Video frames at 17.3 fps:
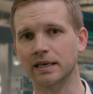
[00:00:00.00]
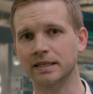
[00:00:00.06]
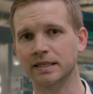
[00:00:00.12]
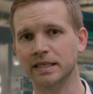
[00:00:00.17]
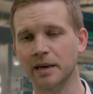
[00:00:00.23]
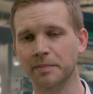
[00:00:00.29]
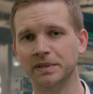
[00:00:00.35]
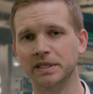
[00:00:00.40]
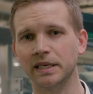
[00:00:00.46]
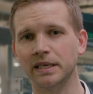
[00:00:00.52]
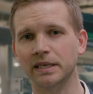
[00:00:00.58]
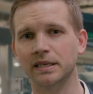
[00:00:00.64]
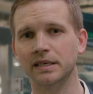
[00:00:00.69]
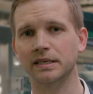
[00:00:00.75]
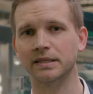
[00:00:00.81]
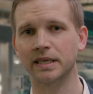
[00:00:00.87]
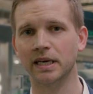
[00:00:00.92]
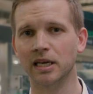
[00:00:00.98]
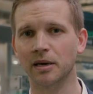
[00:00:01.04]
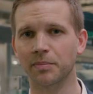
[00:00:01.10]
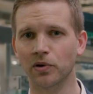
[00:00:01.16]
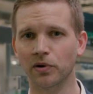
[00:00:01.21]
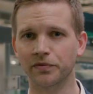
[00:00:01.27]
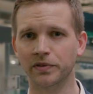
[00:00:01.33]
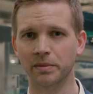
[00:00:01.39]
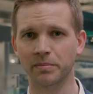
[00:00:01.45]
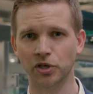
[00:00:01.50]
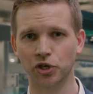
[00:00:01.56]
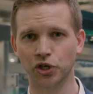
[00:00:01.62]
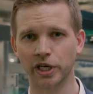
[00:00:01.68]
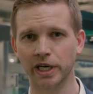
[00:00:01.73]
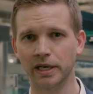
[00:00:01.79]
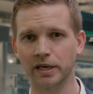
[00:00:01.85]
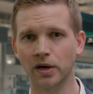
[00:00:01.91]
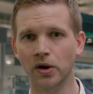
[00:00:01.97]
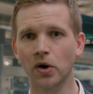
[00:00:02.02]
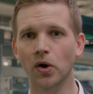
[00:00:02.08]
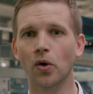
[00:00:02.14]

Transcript: aseptic setup of the machine,